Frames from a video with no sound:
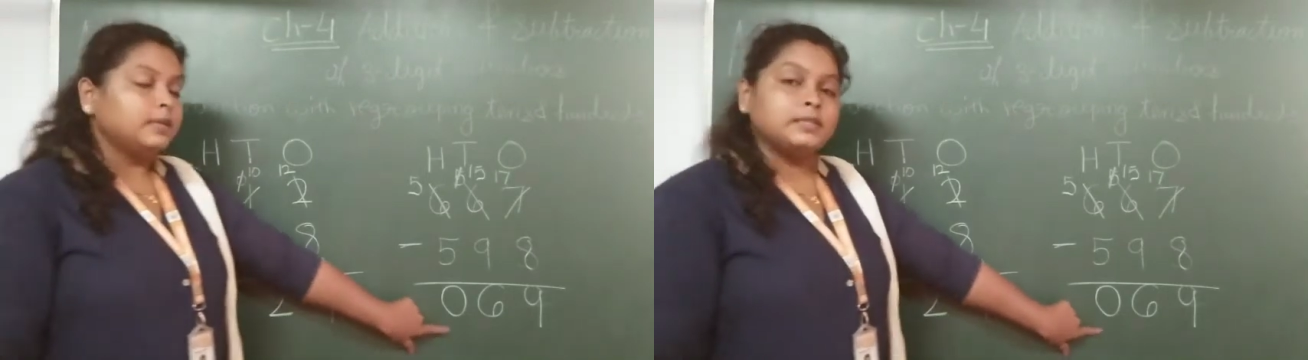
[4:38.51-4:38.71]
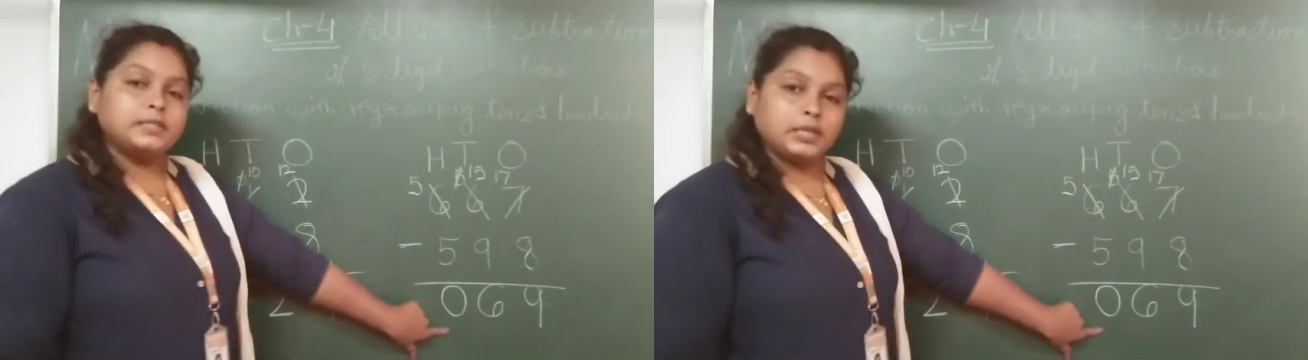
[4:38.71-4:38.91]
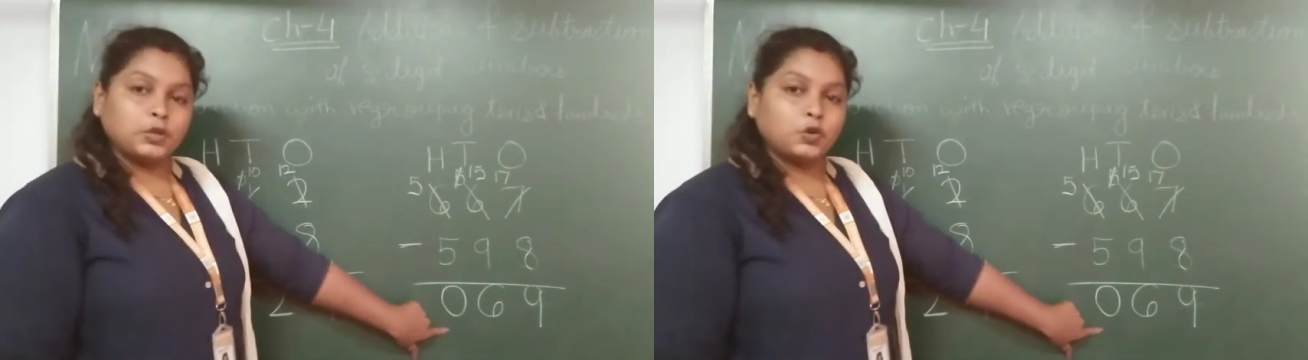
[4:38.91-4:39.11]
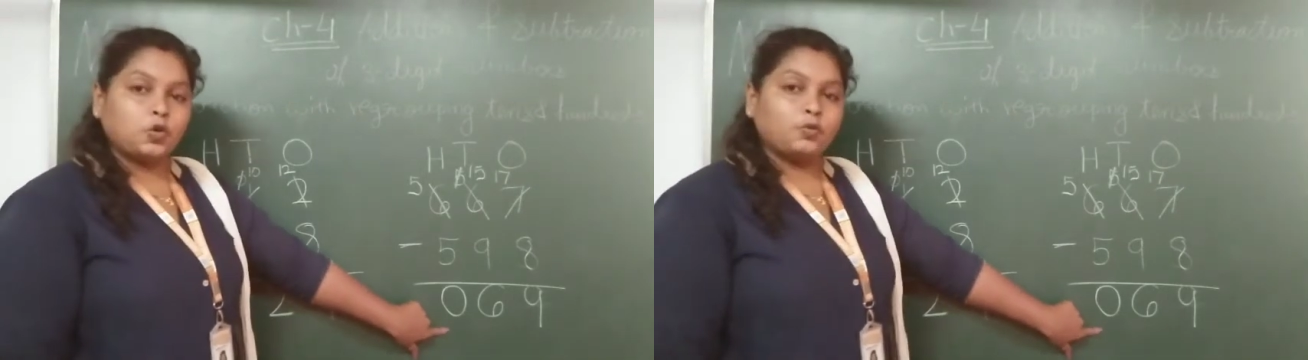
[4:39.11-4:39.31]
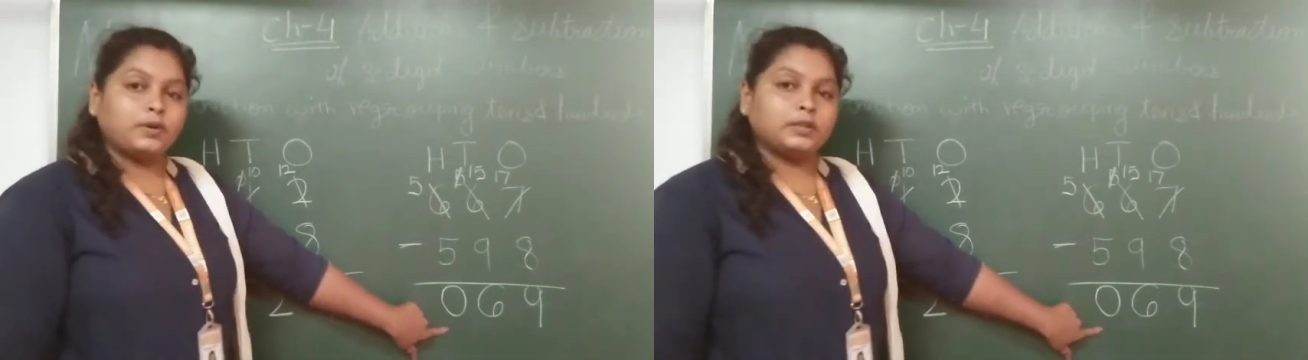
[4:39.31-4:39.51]
0
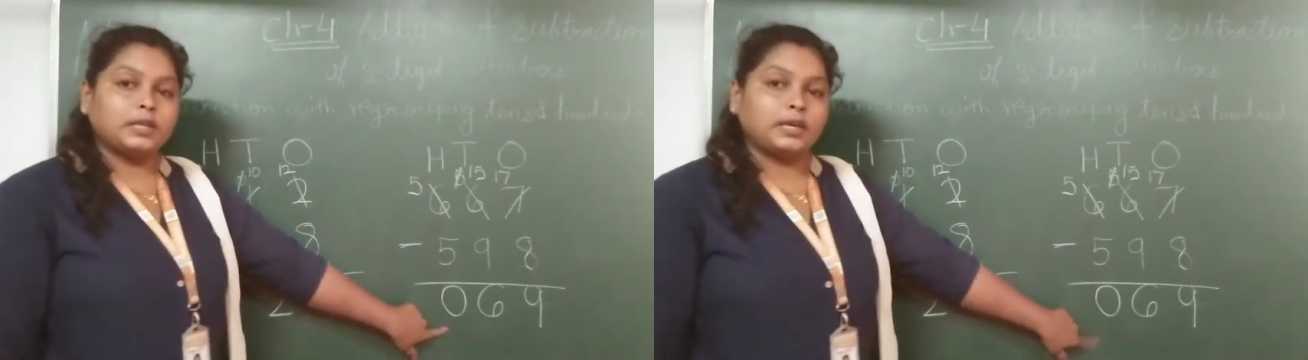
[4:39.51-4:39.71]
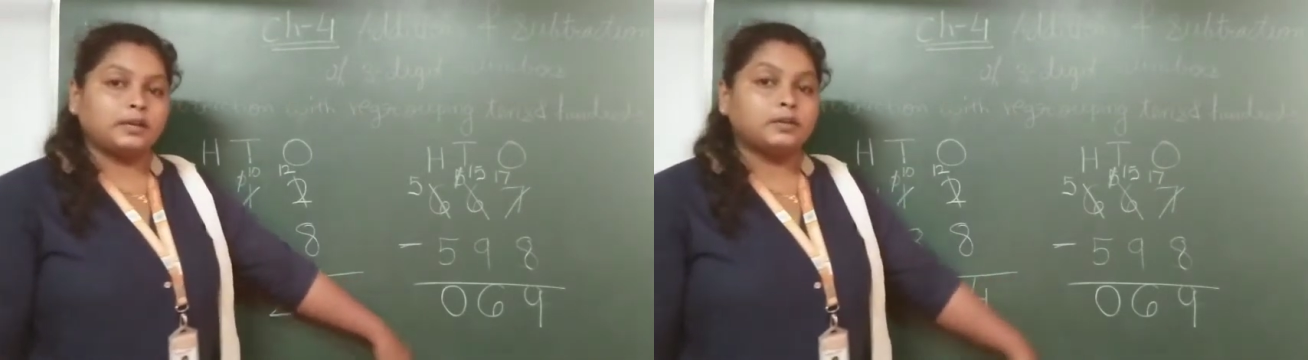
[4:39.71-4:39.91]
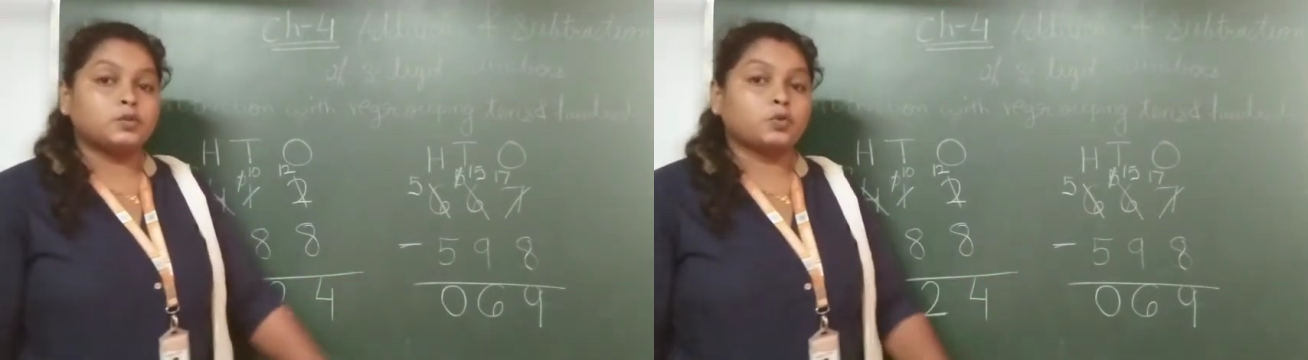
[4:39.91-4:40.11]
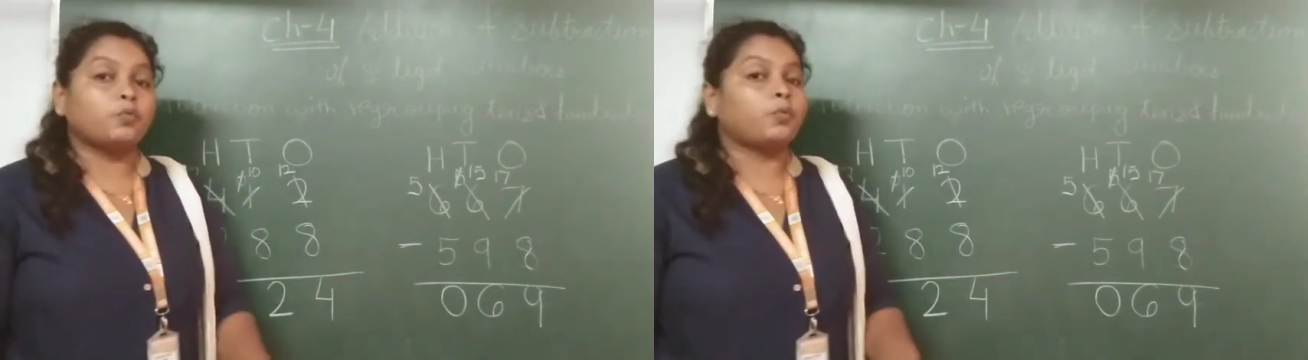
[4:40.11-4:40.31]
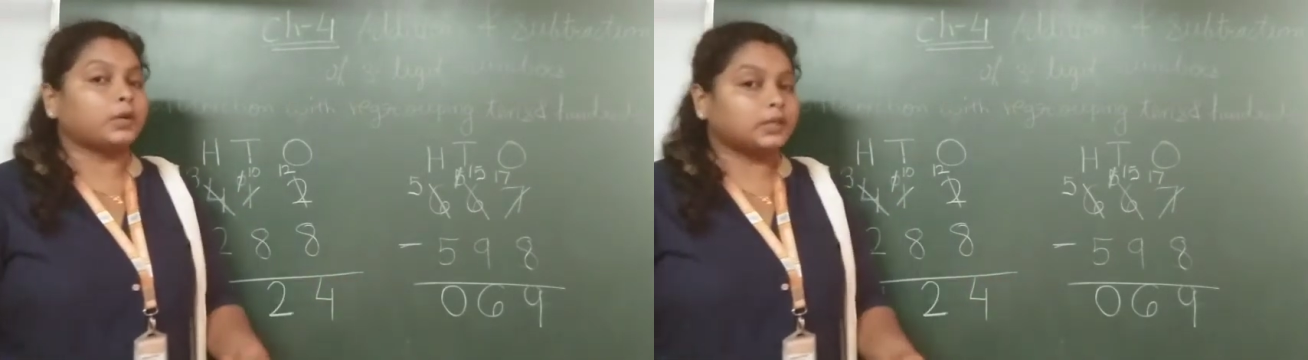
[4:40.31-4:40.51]
over there. So
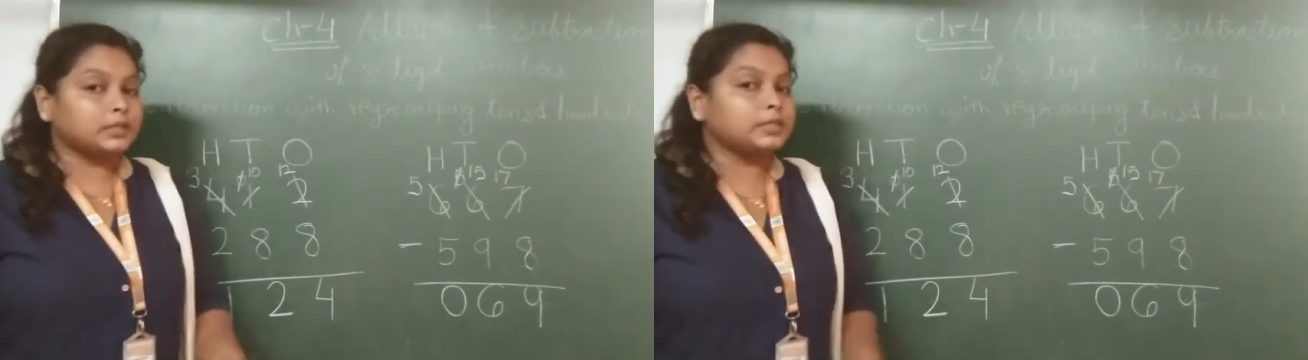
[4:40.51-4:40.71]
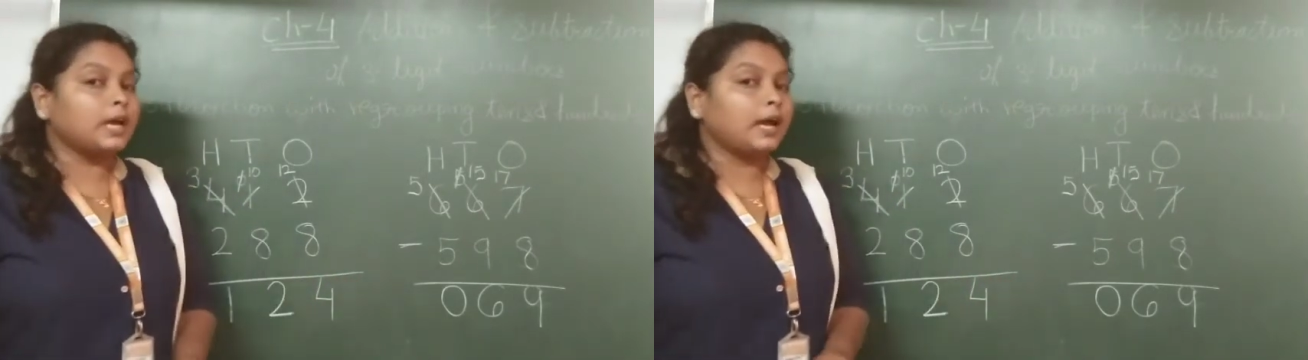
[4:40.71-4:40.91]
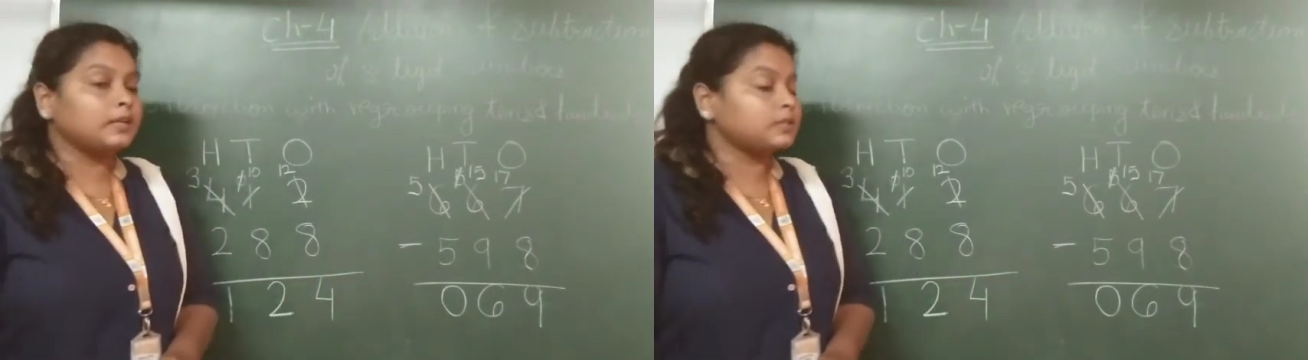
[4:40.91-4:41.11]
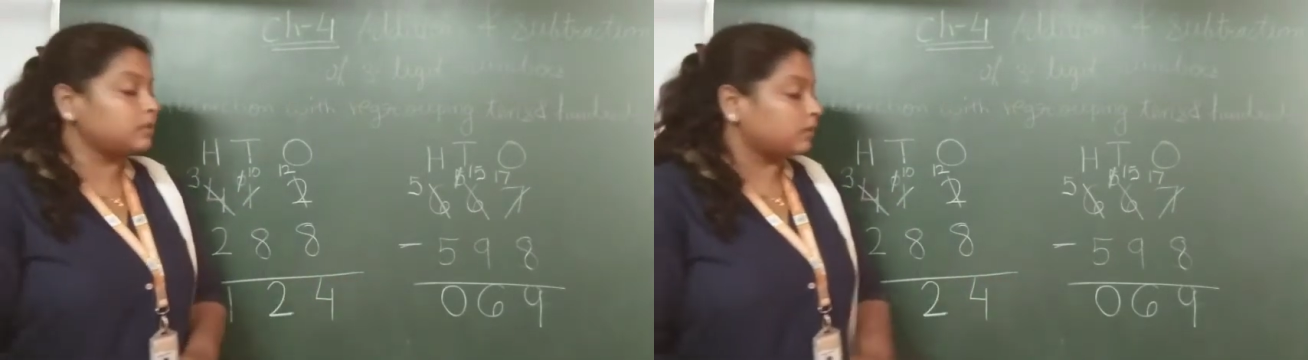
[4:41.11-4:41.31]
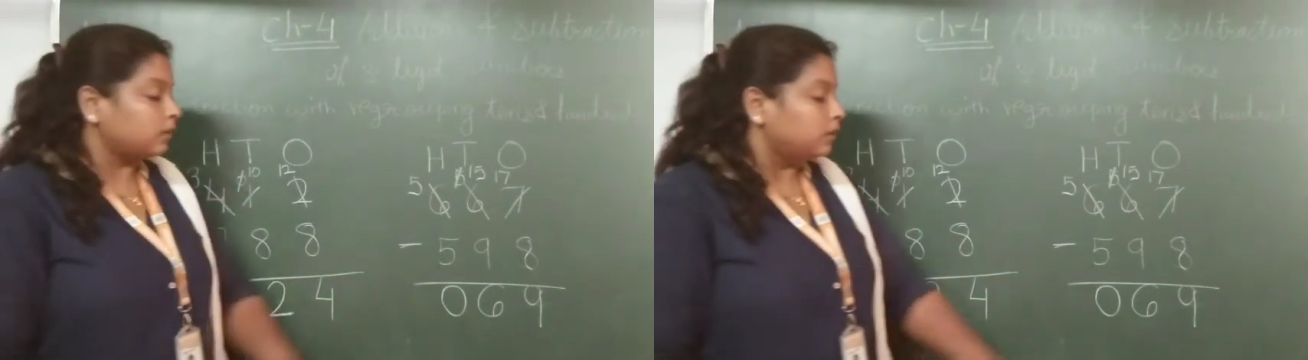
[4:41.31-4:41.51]
what is the
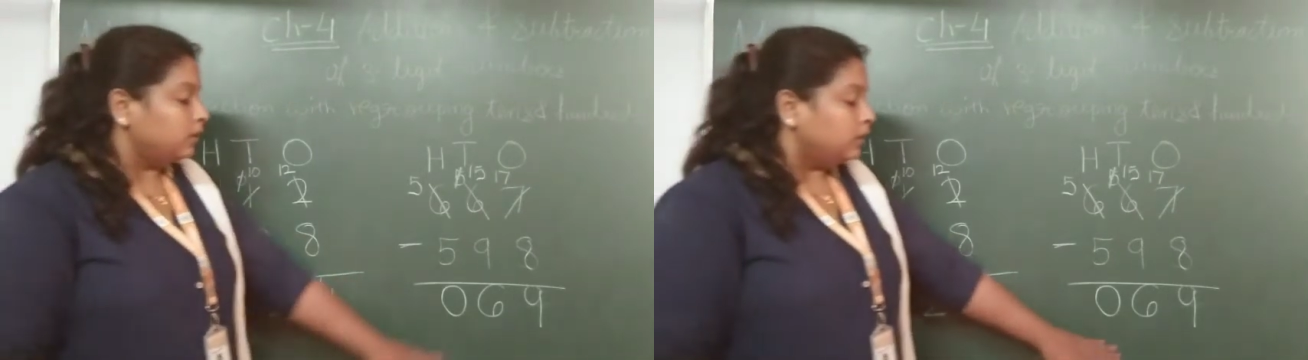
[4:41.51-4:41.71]
answer?